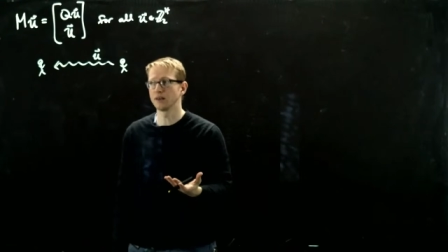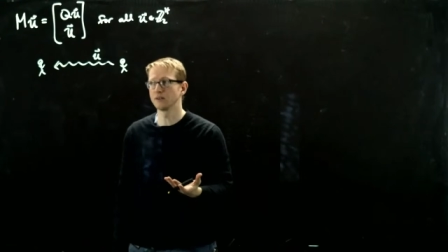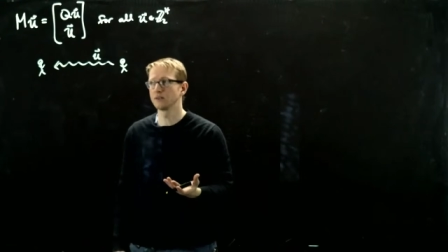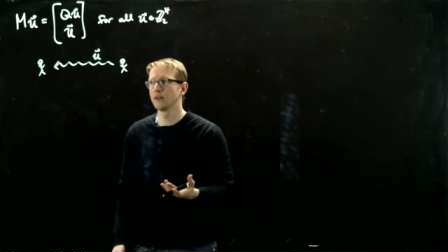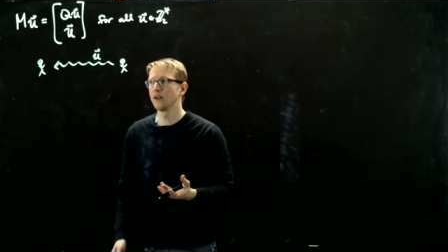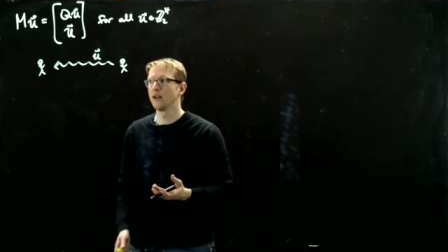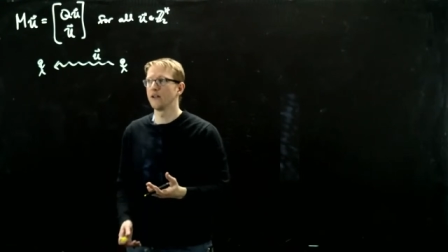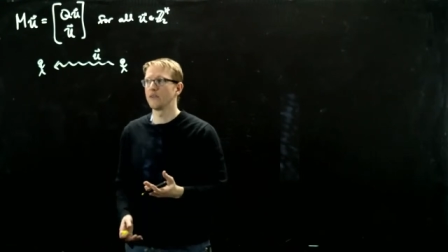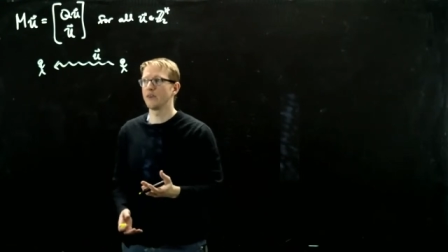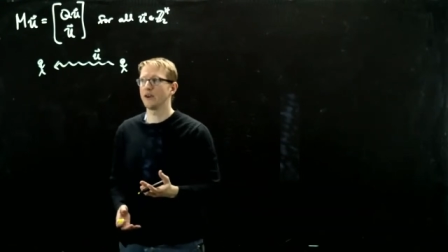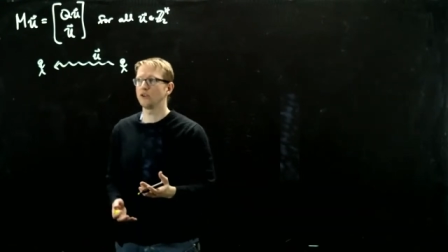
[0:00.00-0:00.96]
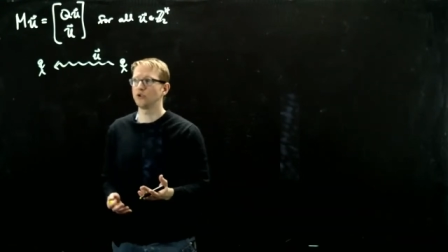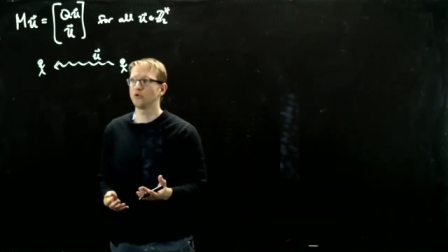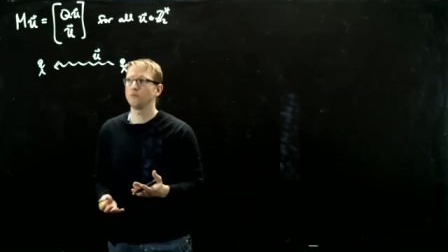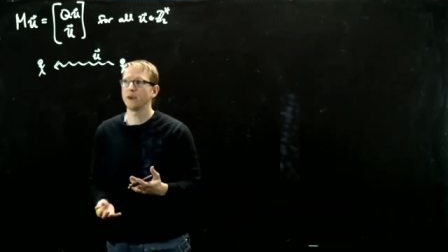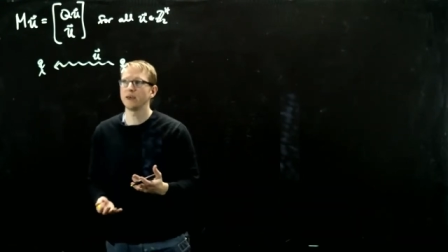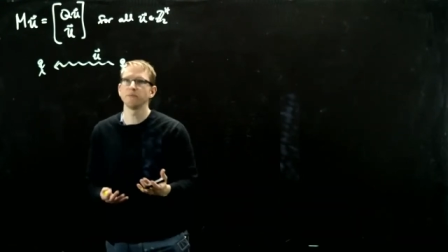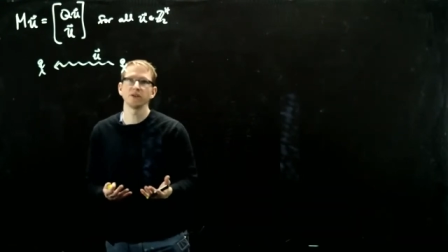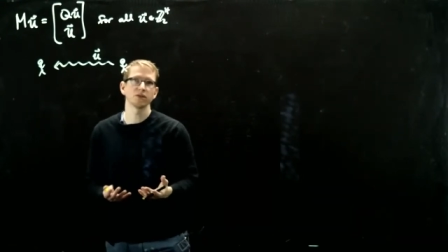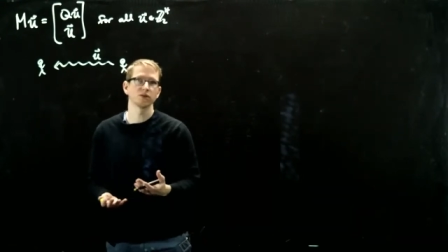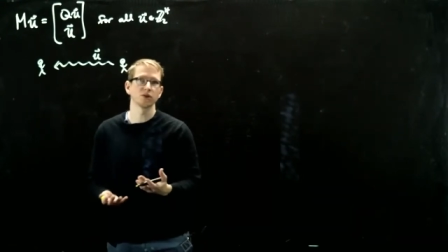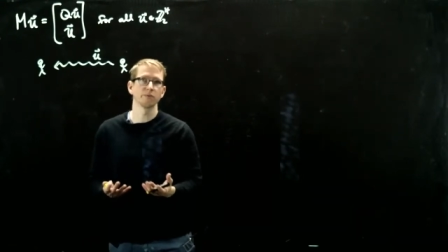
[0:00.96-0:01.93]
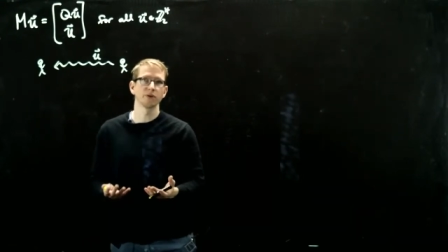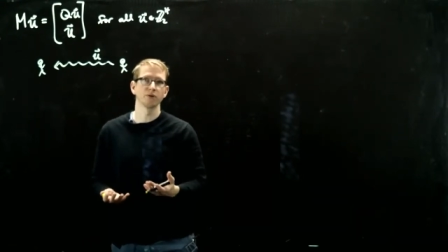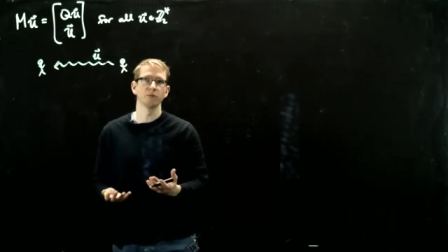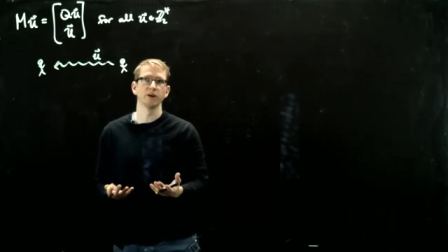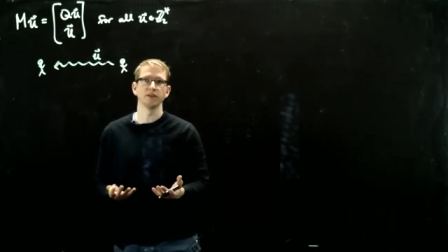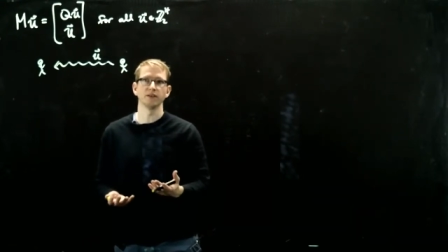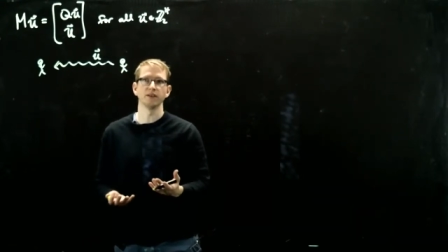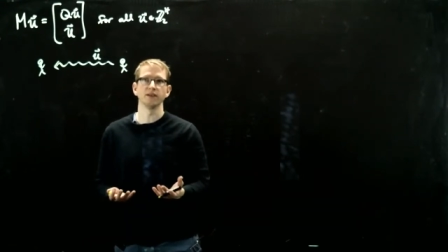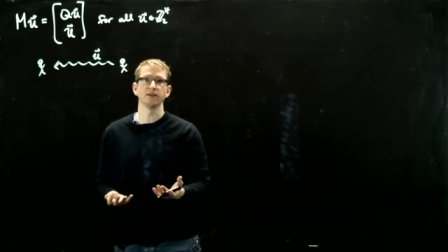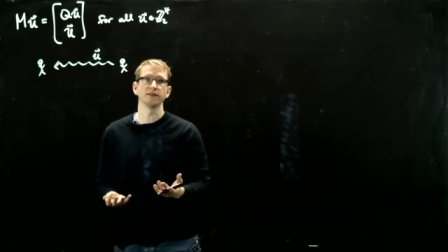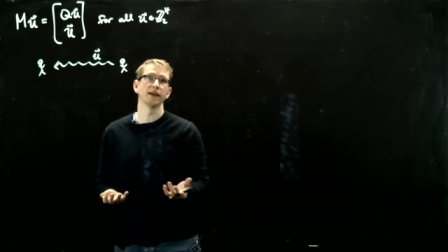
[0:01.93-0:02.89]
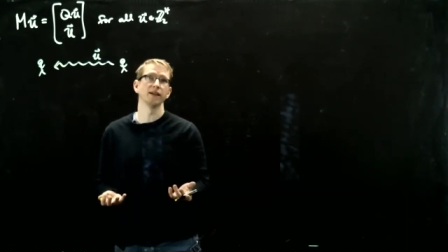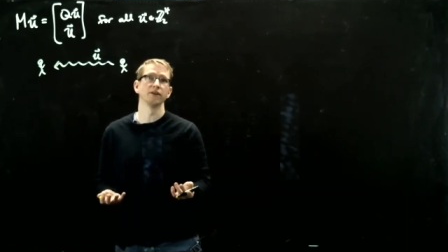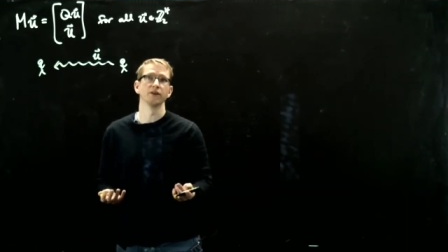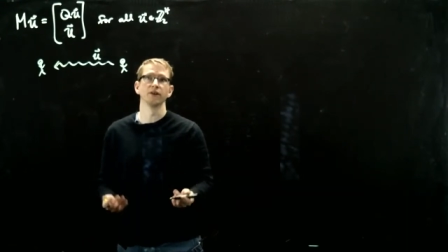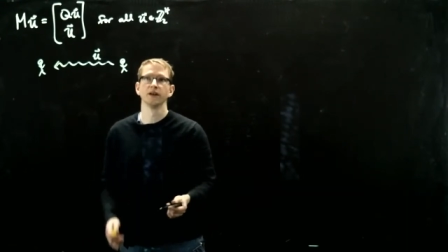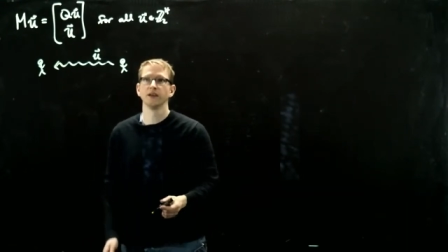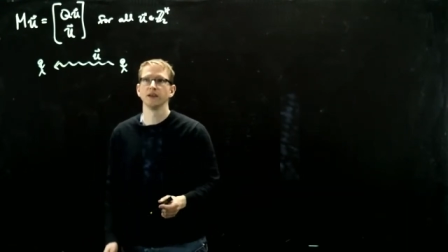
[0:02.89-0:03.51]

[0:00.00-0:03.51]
else, then you may misinterpret what the sender